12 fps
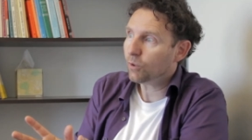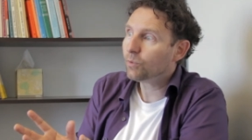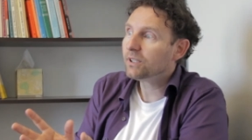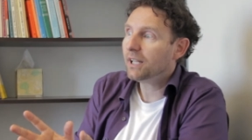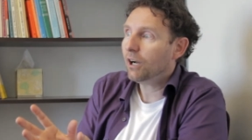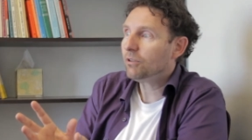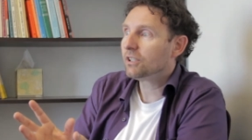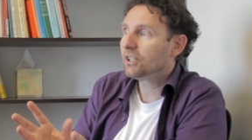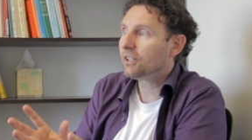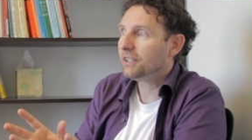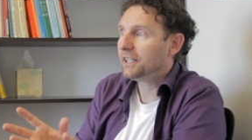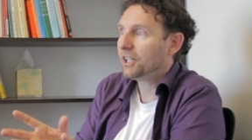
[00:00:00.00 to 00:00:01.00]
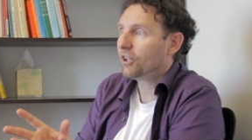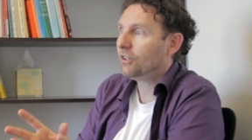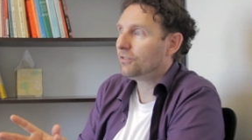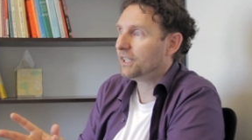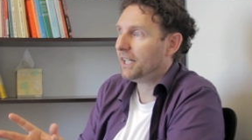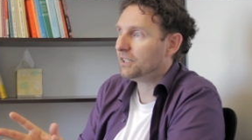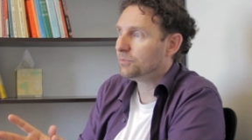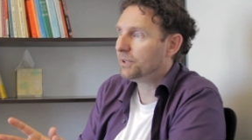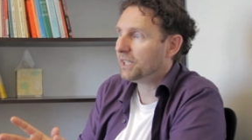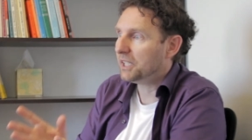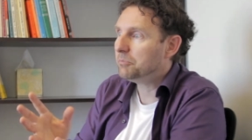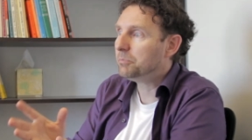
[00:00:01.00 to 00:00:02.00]
without thinking of it as
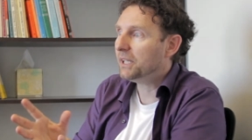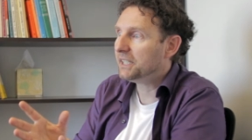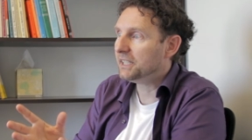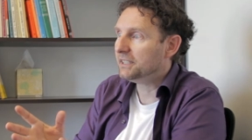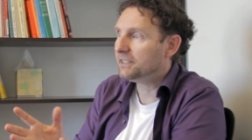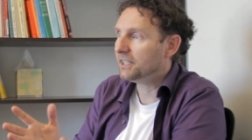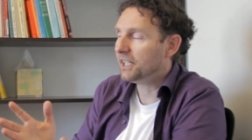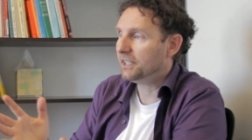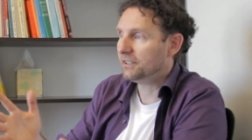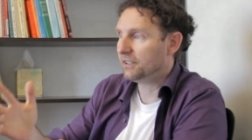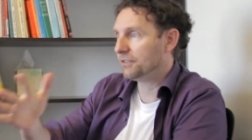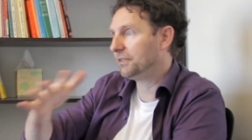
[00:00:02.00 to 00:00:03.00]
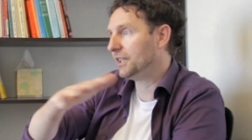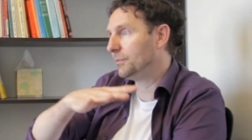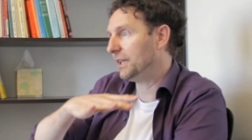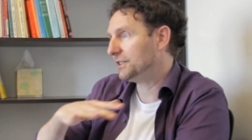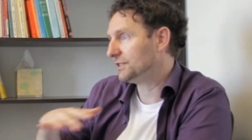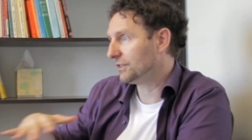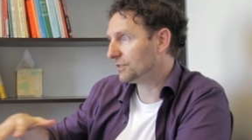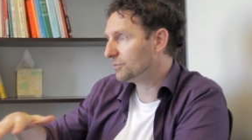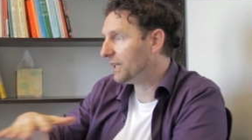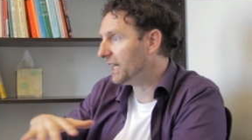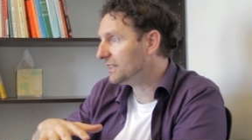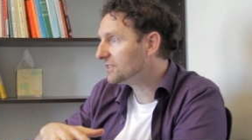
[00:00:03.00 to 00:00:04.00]
being embedded in a three-dimensional
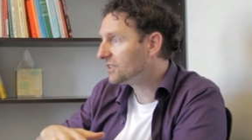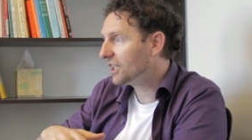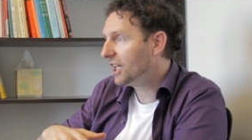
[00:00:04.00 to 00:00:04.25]
space